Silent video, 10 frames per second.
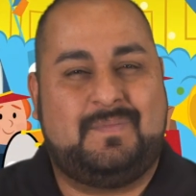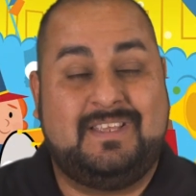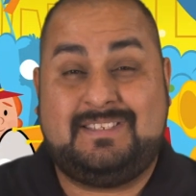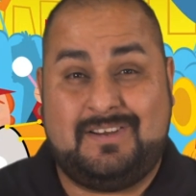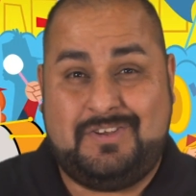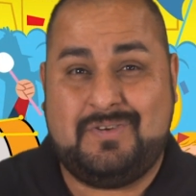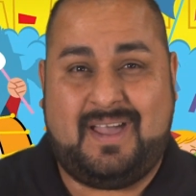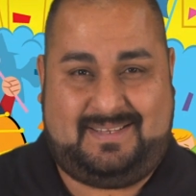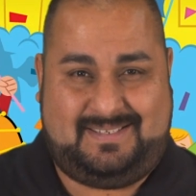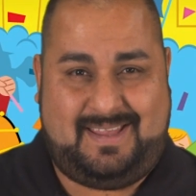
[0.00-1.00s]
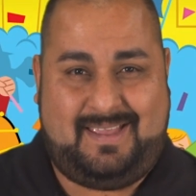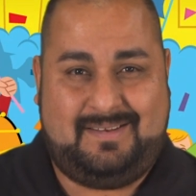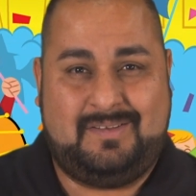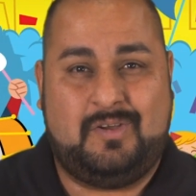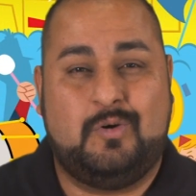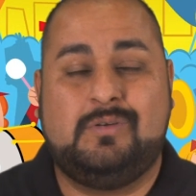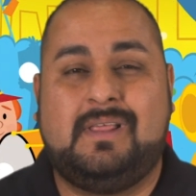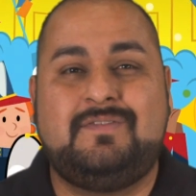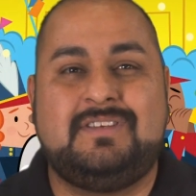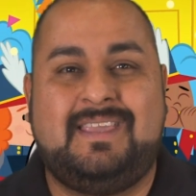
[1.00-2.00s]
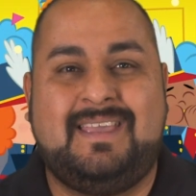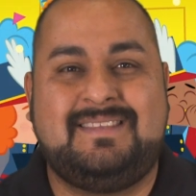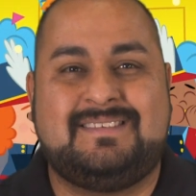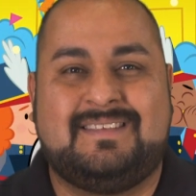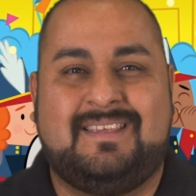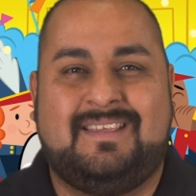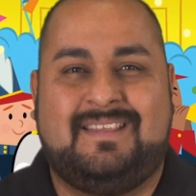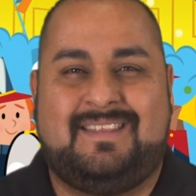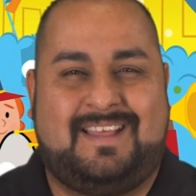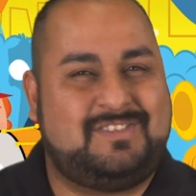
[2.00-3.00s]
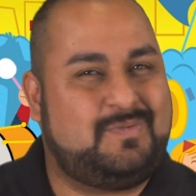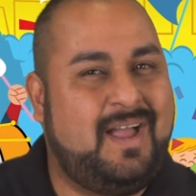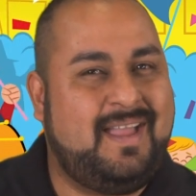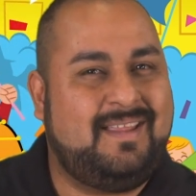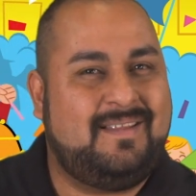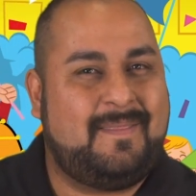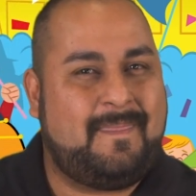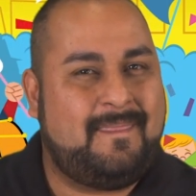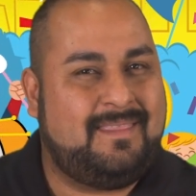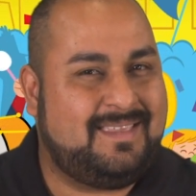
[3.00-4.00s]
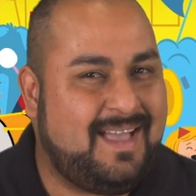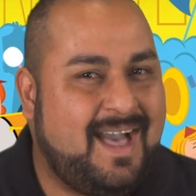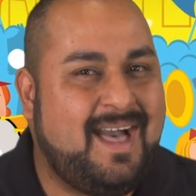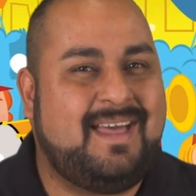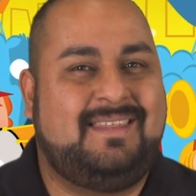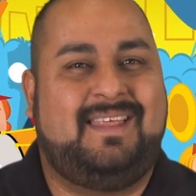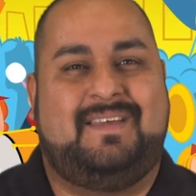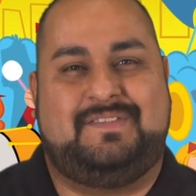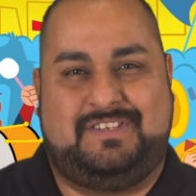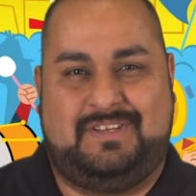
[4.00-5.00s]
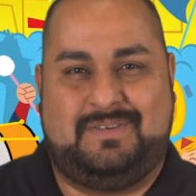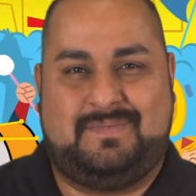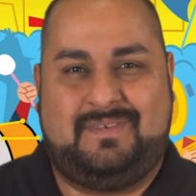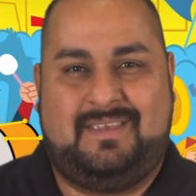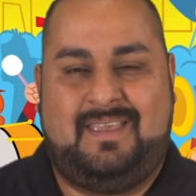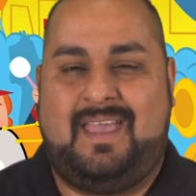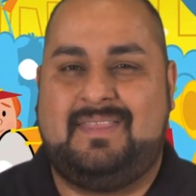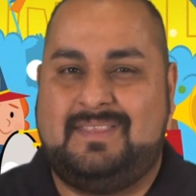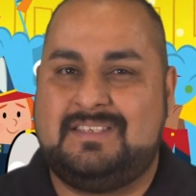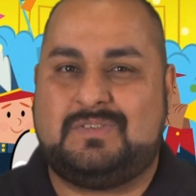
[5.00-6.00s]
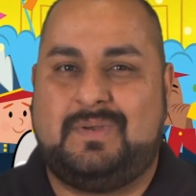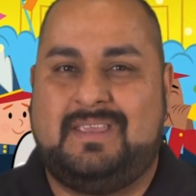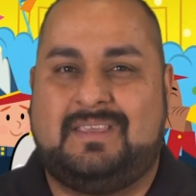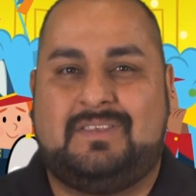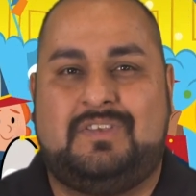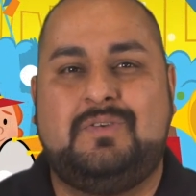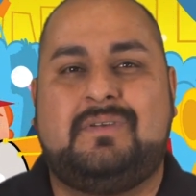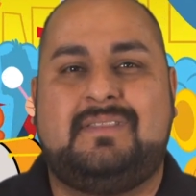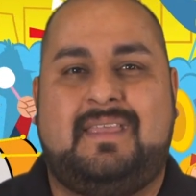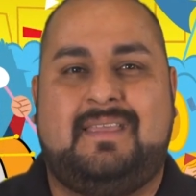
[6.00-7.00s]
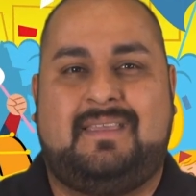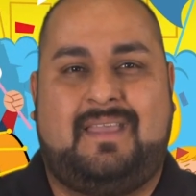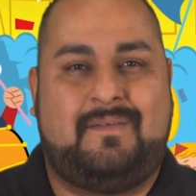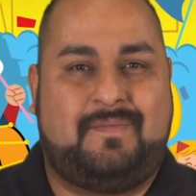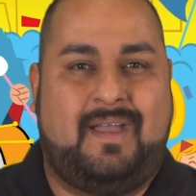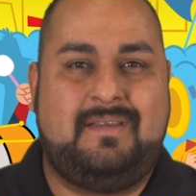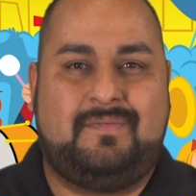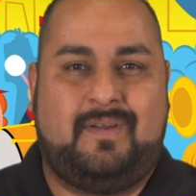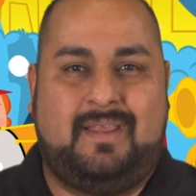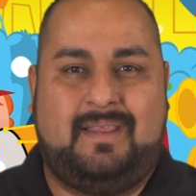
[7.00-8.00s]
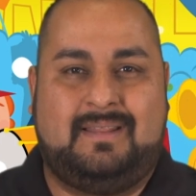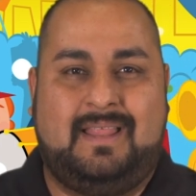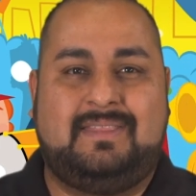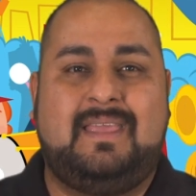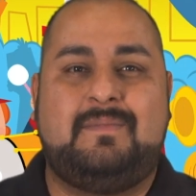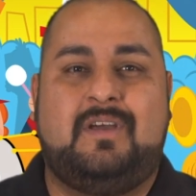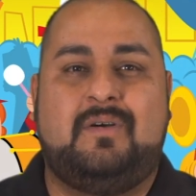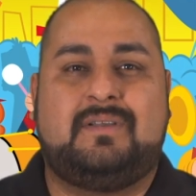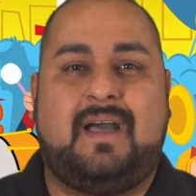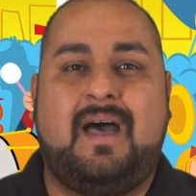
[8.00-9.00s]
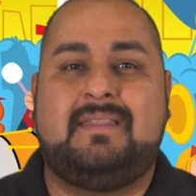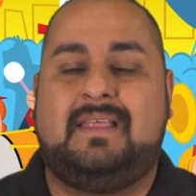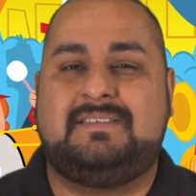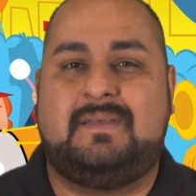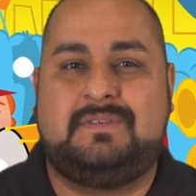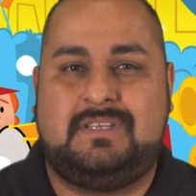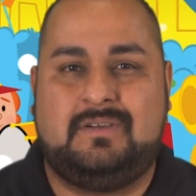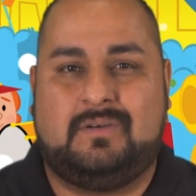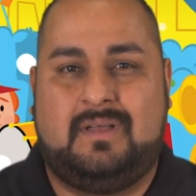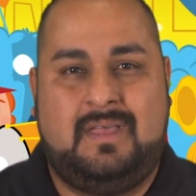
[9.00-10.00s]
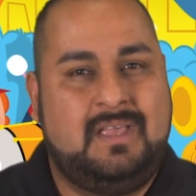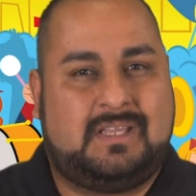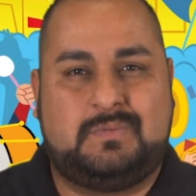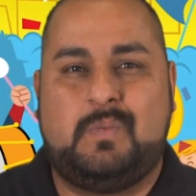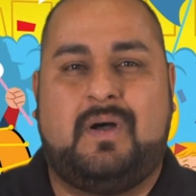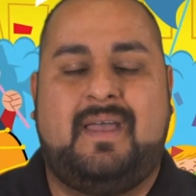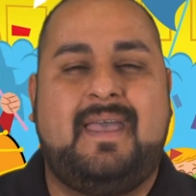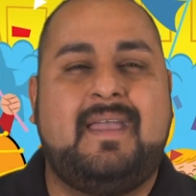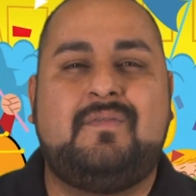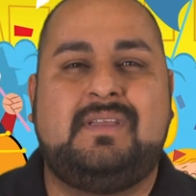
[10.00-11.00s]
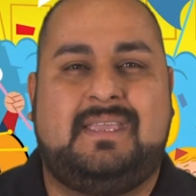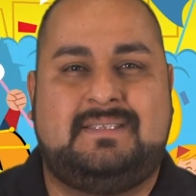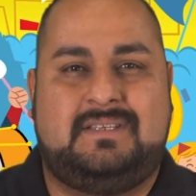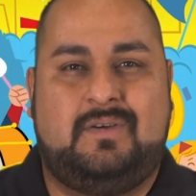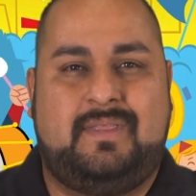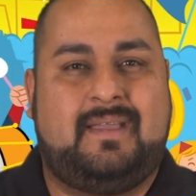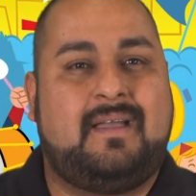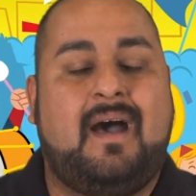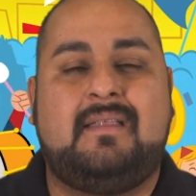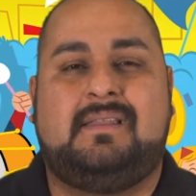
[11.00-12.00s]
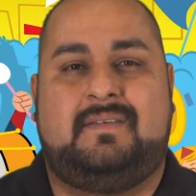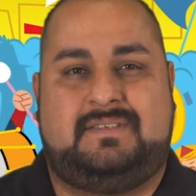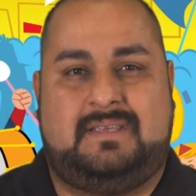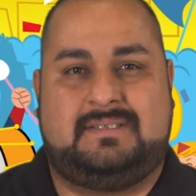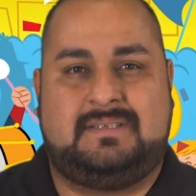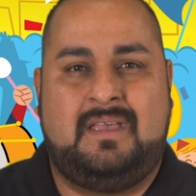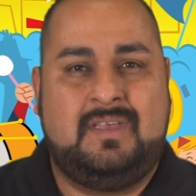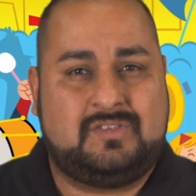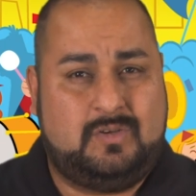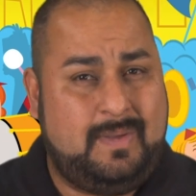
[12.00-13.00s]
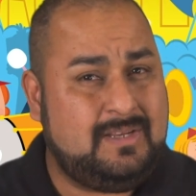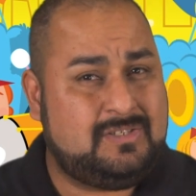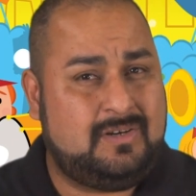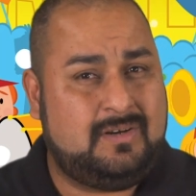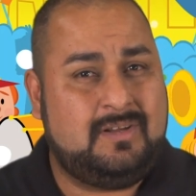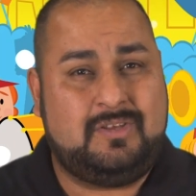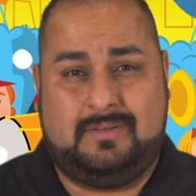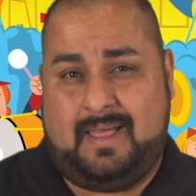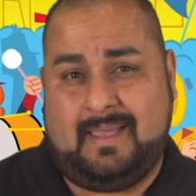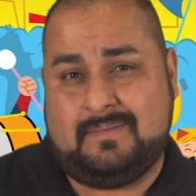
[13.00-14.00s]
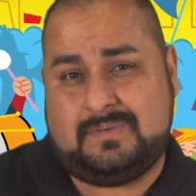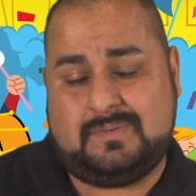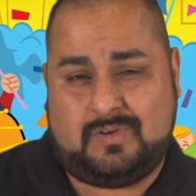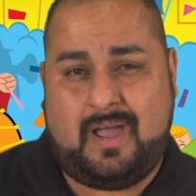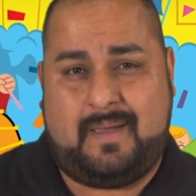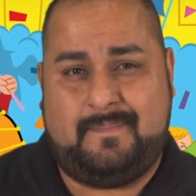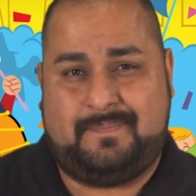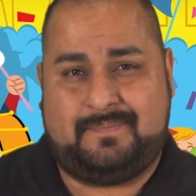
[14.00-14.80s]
Let's hear you guys say it. Who loves you, kids? That's right, God loves you. And this week, you can think and find a friend and let them know God loves them too, because we want every kid to know that God loves us. So make sure you like and subscribe.